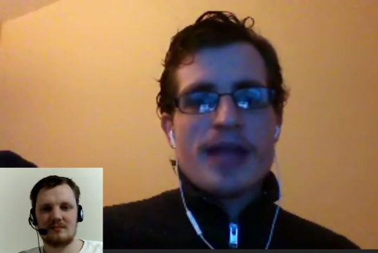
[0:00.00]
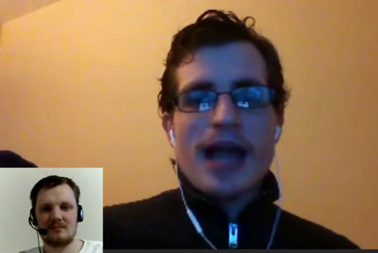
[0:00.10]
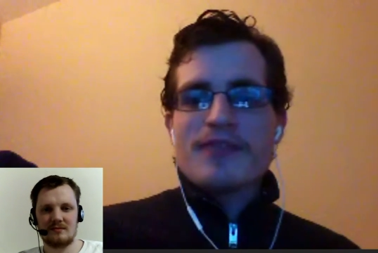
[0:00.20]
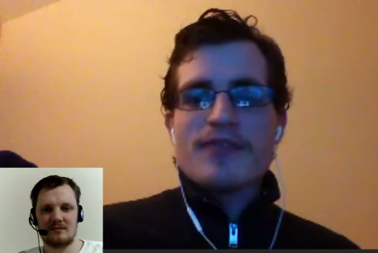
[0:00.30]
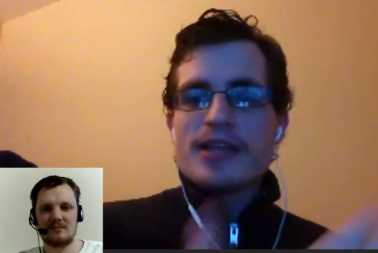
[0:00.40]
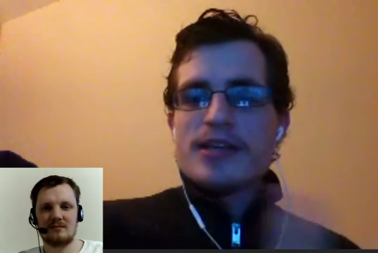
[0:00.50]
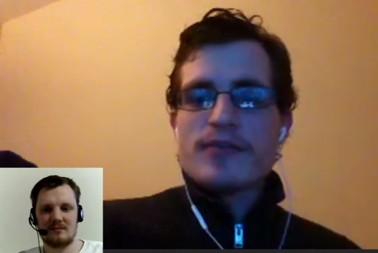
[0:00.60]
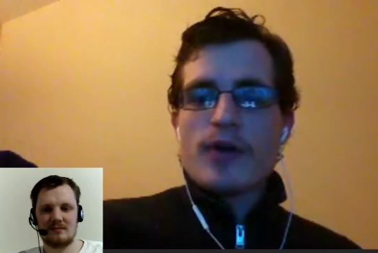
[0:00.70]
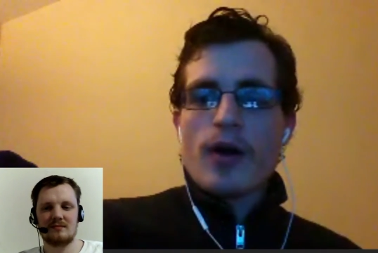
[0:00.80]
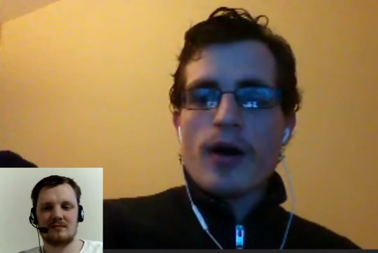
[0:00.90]
Speaker 1: and then
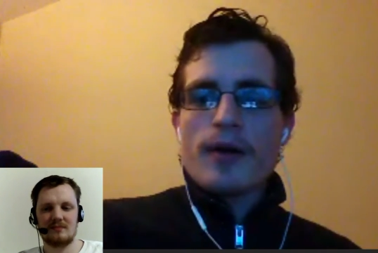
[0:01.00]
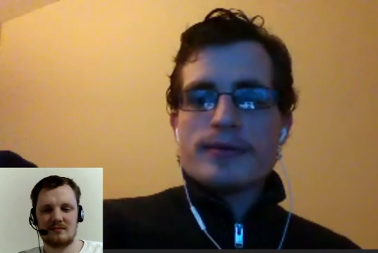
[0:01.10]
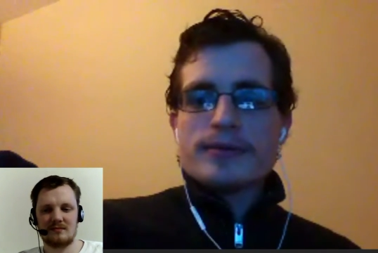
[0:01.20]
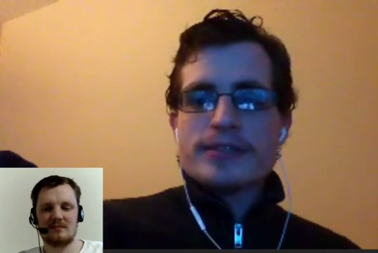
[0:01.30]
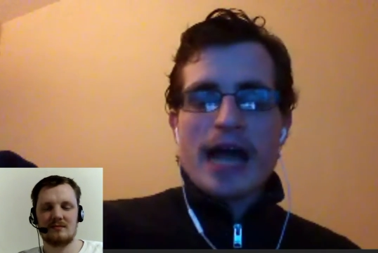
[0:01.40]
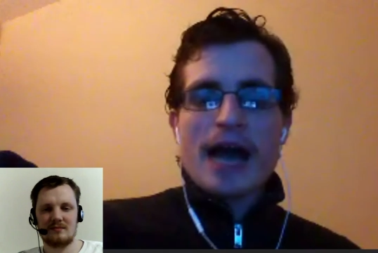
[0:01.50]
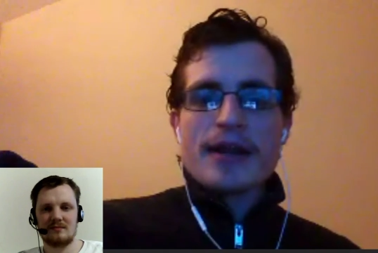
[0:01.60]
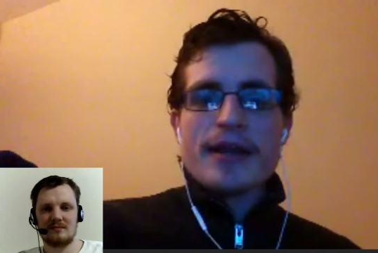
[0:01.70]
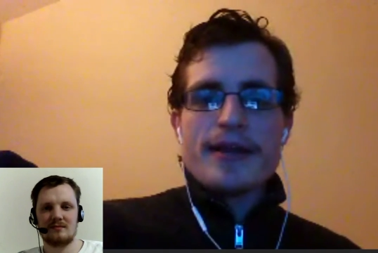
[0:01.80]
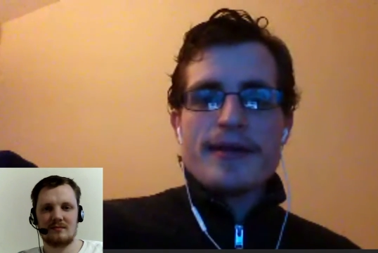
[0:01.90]
you've got
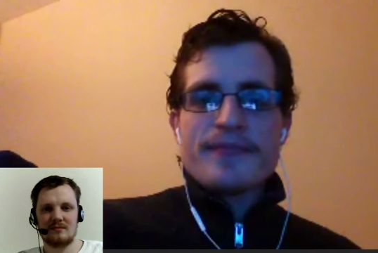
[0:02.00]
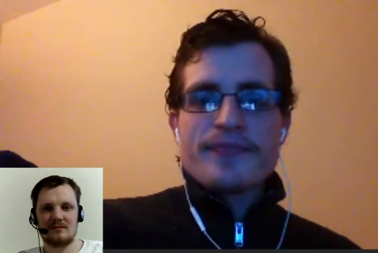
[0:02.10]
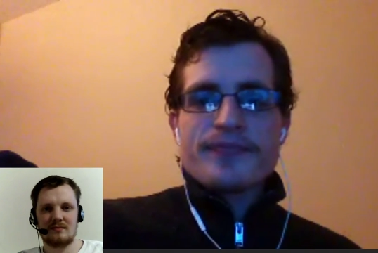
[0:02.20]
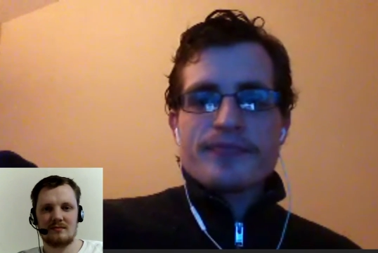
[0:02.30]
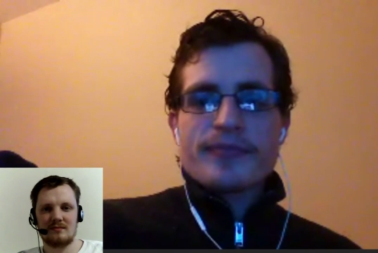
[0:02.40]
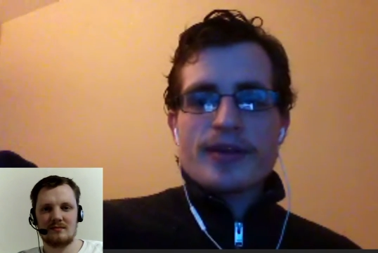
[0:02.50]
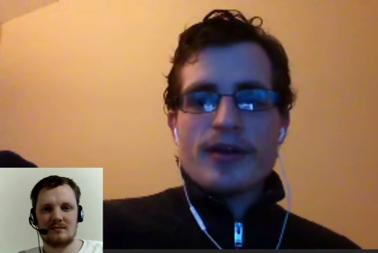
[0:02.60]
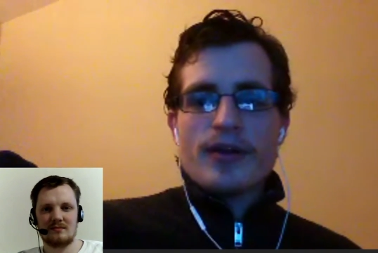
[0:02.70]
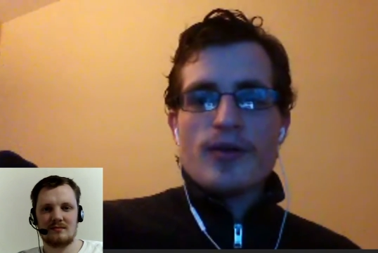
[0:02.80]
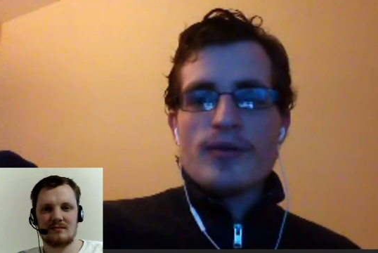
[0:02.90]
Danny,
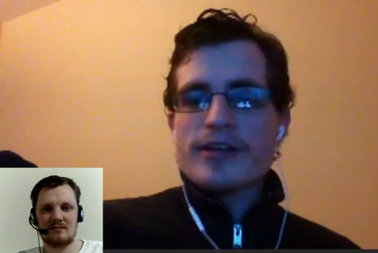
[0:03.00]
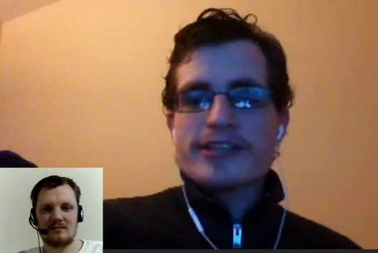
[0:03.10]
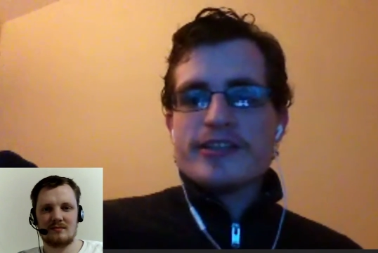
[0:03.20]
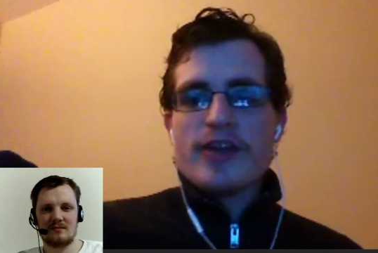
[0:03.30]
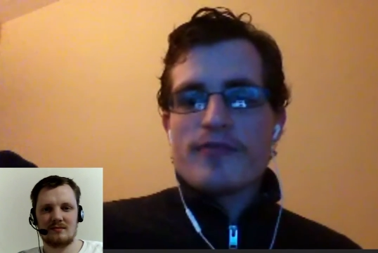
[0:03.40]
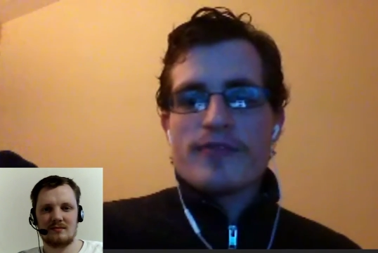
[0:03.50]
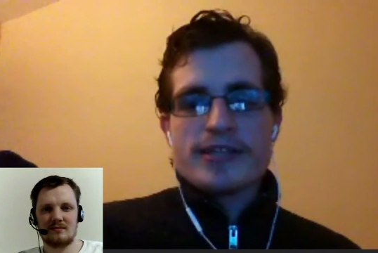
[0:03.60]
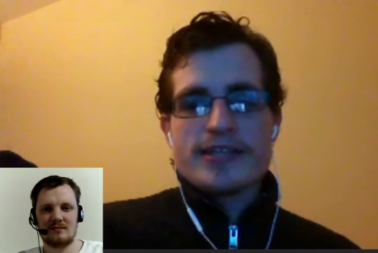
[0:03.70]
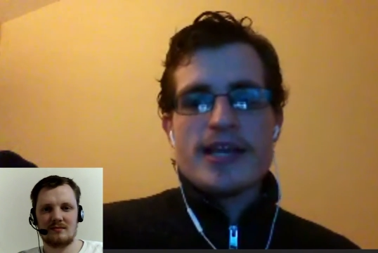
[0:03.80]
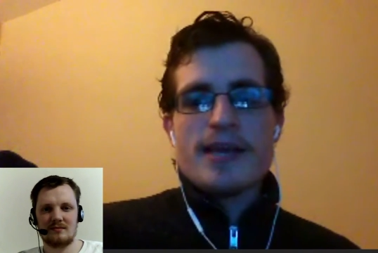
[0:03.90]
who there's nothing
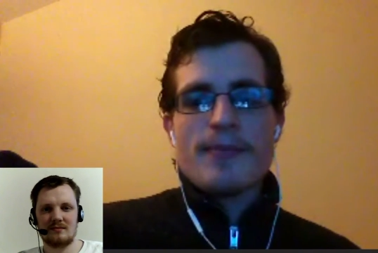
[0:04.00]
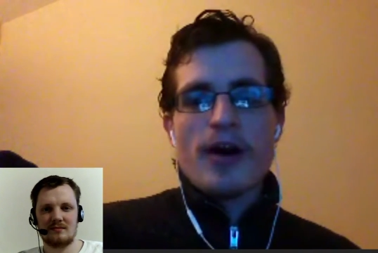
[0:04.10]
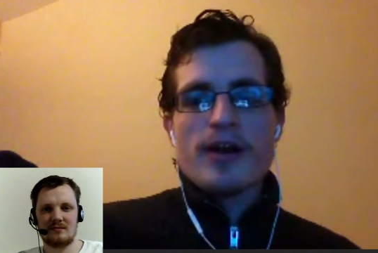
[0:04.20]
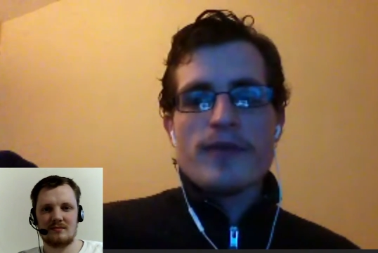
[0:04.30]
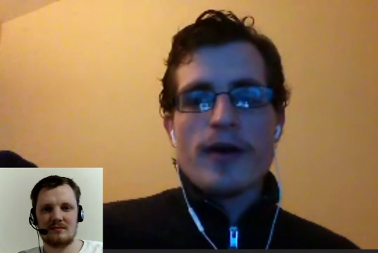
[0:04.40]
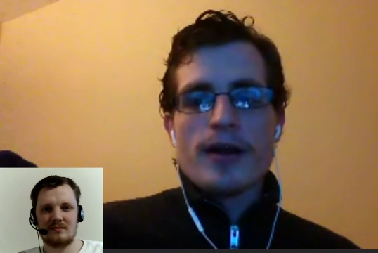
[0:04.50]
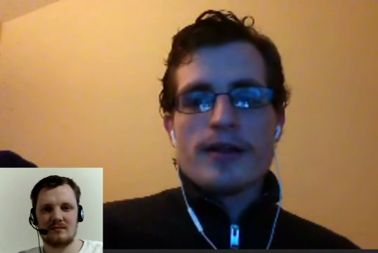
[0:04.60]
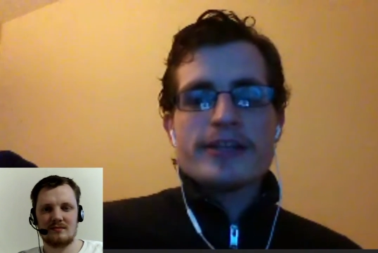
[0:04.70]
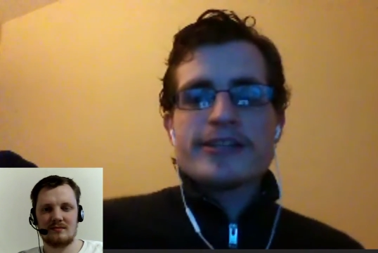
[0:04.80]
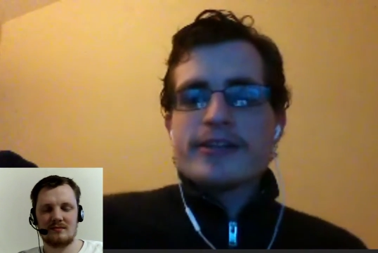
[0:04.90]
to him either.
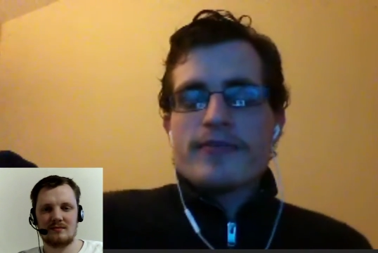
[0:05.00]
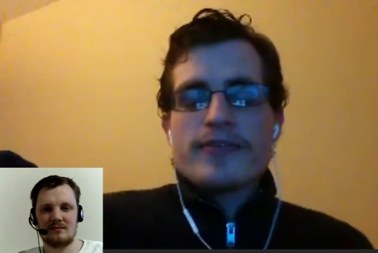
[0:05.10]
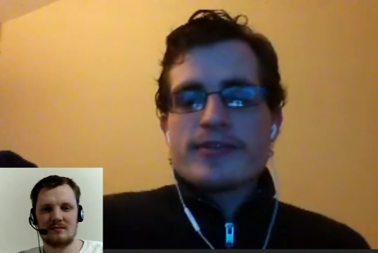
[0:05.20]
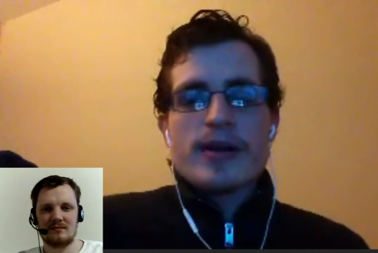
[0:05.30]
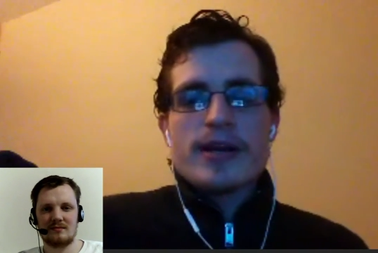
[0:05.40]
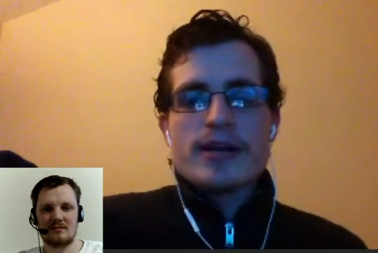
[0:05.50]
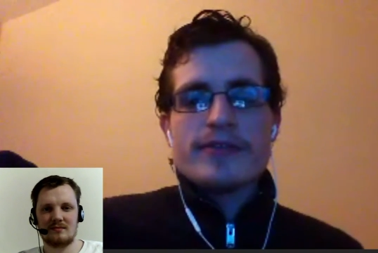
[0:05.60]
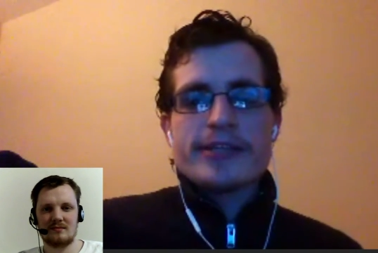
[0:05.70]
There's nothing to any of these